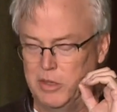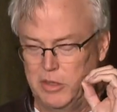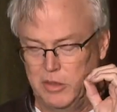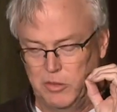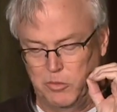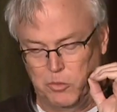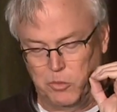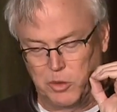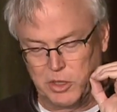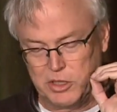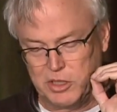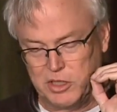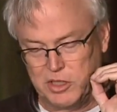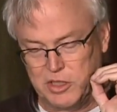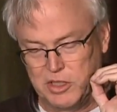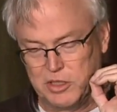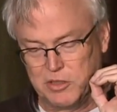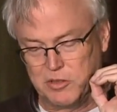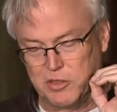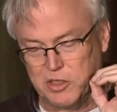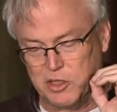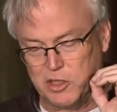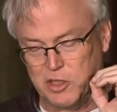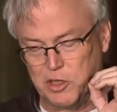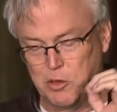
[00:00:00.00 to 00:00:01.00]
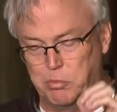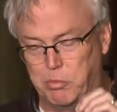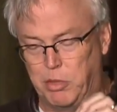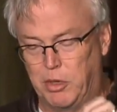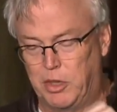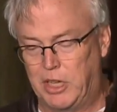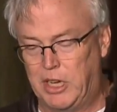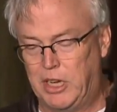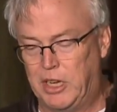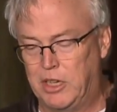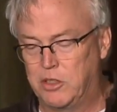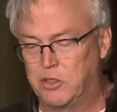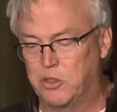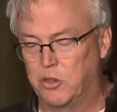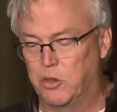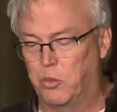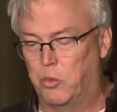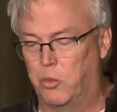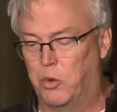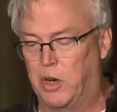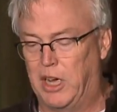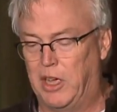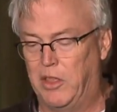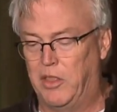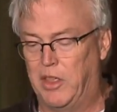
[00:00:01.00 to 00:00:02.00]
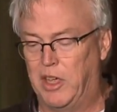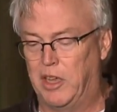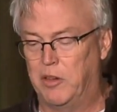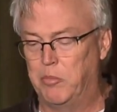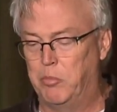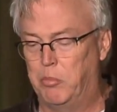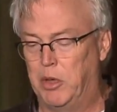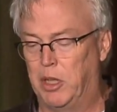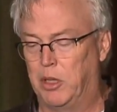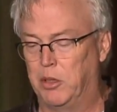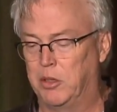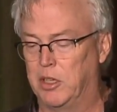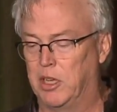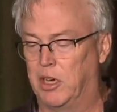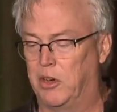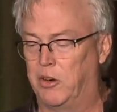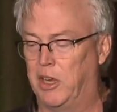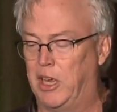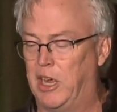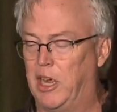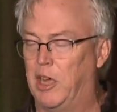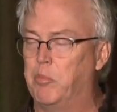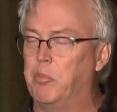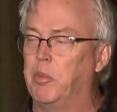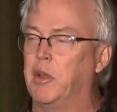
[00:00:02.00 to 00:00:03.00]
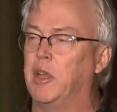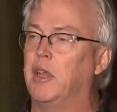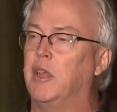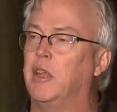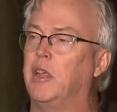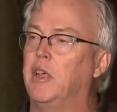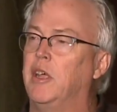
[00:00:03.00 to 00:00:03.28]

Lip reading: what's the simple answer to why that meltdown happened?